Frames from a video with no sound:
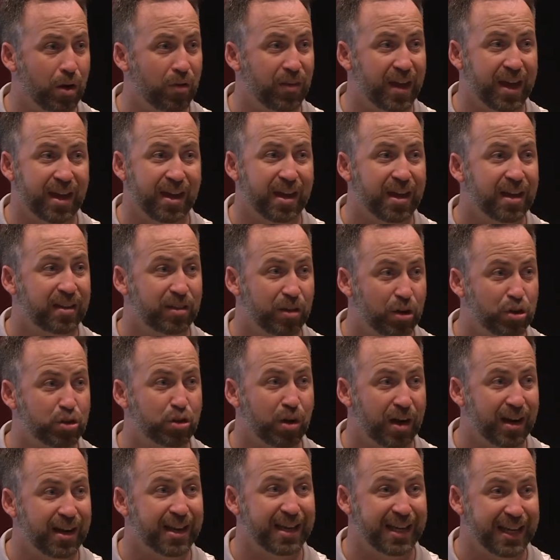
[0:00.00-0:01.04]
No,
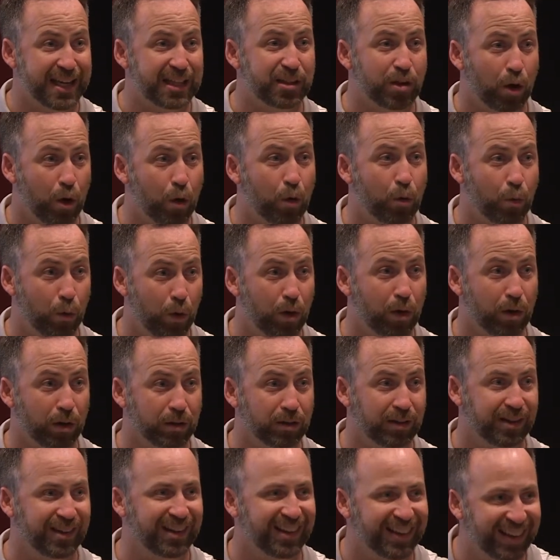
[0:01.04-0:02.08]
they're trying to eat the whole
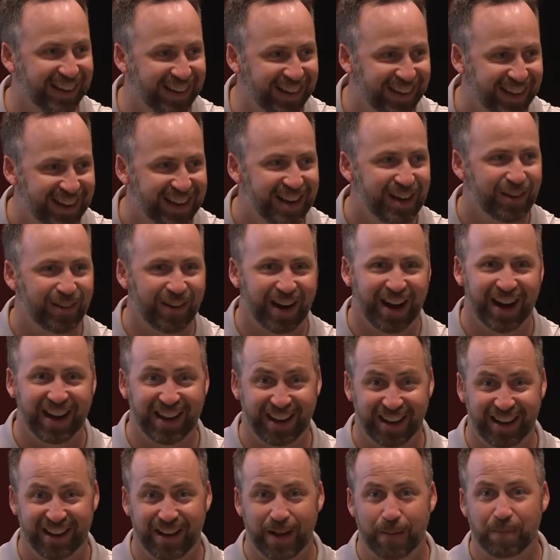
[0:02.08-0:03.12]
world,
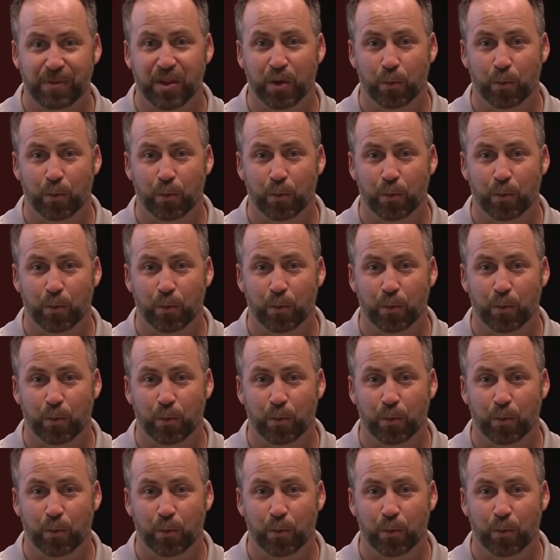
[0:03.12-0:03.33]
right?